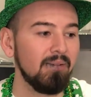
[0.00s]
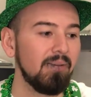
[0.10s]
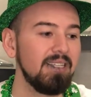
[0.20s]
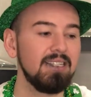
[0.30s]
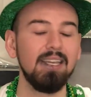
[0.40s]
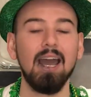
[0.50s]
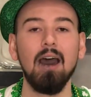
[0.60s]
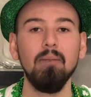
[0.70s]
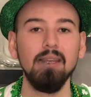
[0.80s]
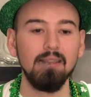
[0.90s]
We see
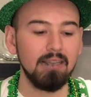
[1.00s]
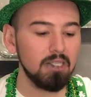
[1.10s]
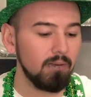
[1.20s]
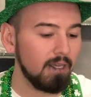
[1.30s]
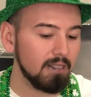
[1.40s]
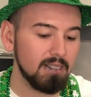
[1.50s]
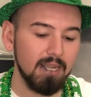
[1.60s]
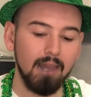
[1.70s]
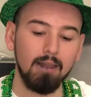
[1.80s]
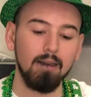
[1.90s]
how many things we can
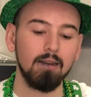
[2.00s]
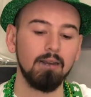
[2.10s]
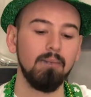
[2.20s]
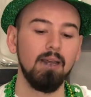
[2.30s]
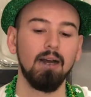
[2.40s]
stack on him,